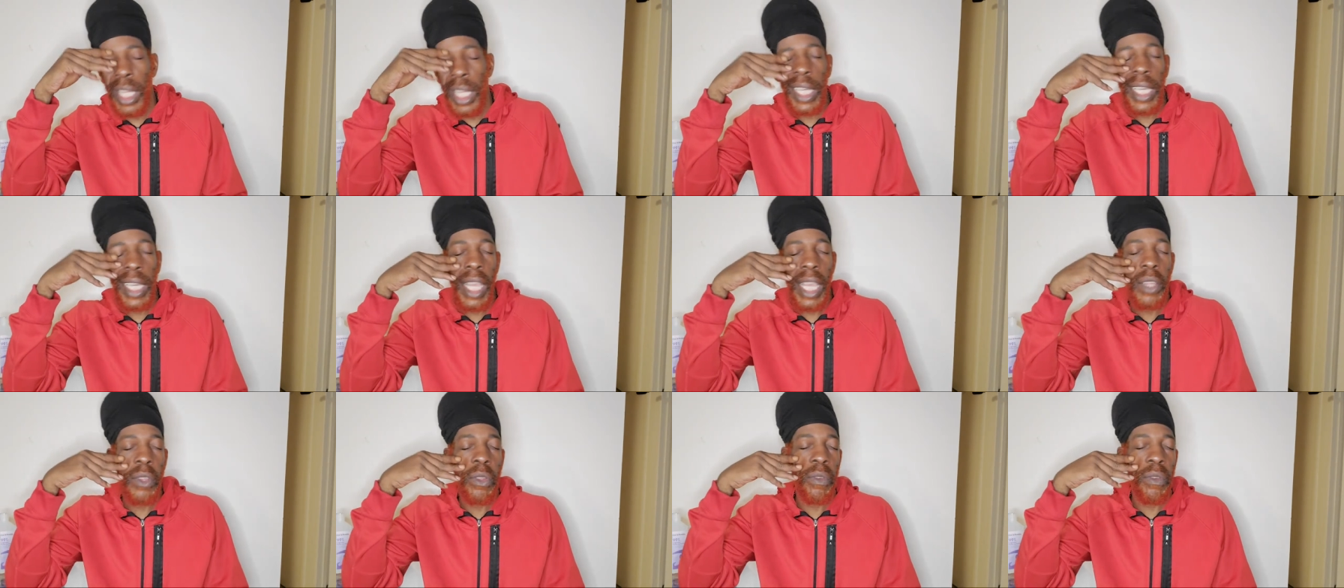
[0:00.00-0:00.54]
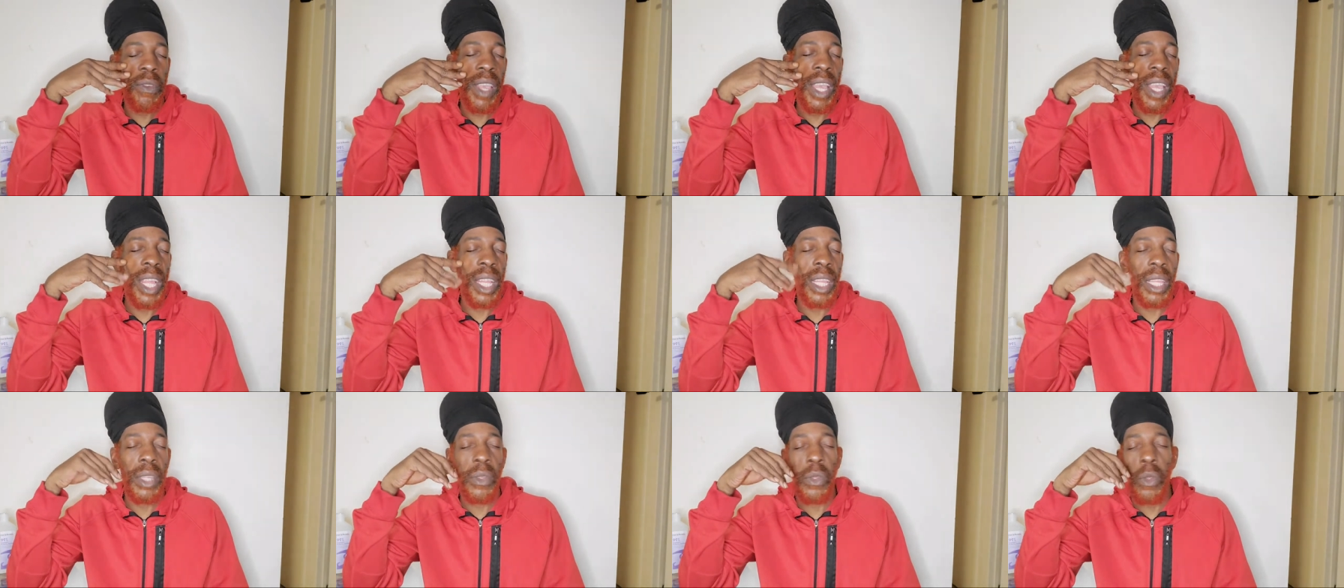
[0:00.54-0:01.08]
gates of hell
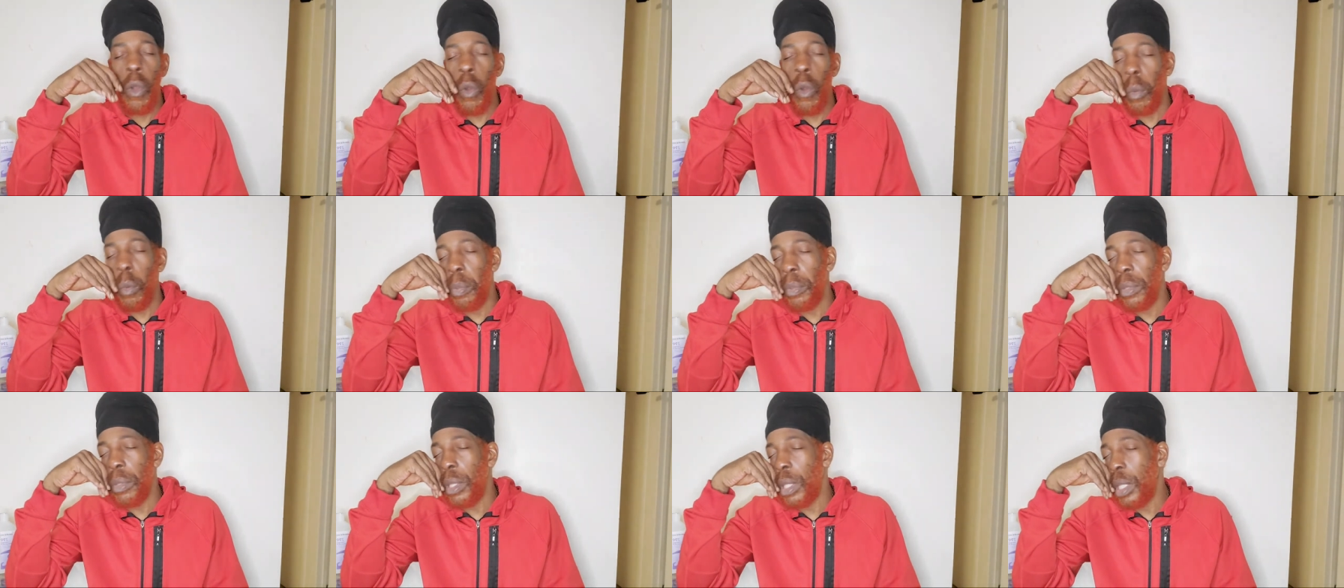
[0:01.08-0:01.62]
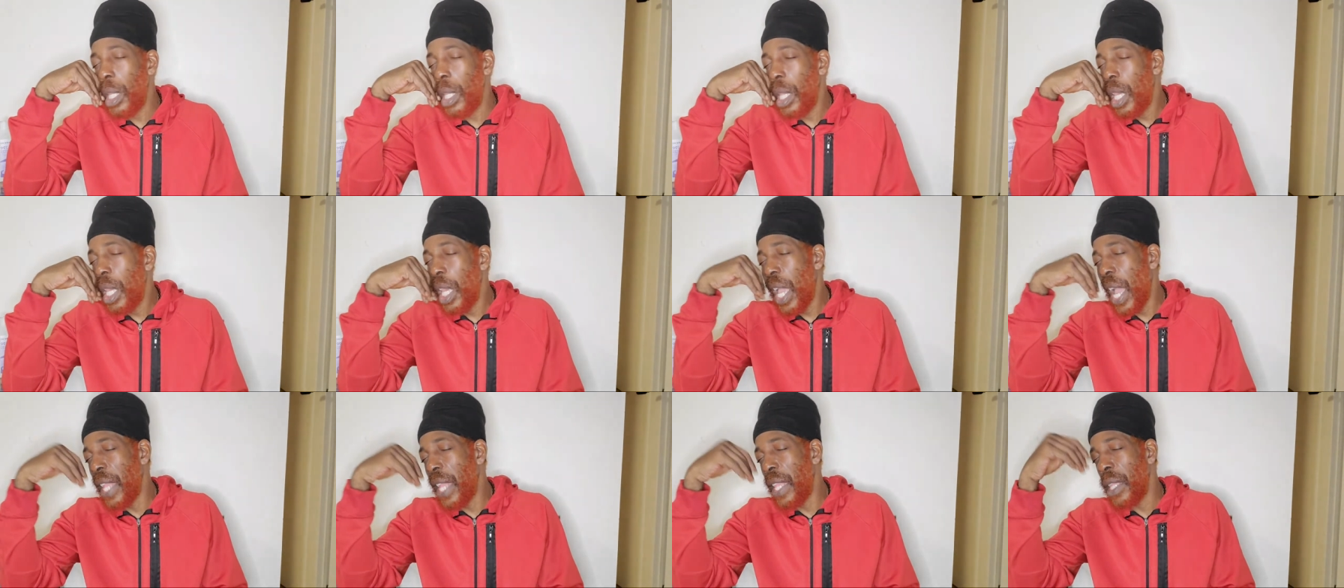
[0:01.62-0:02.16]
is open
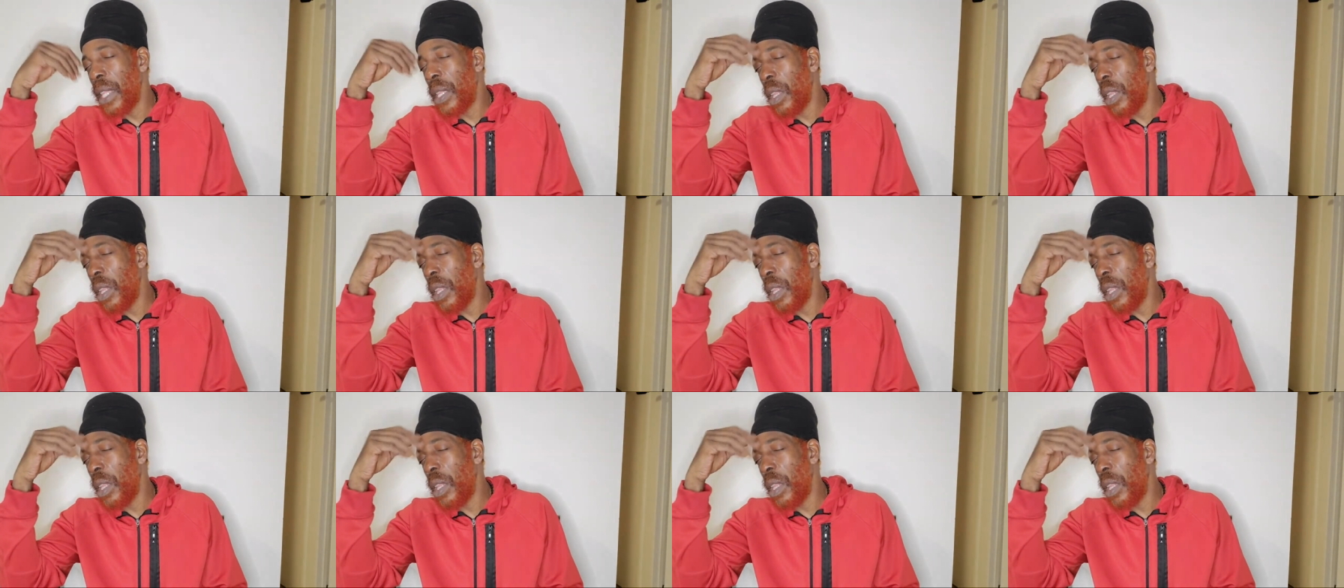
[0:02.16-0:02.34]
and it's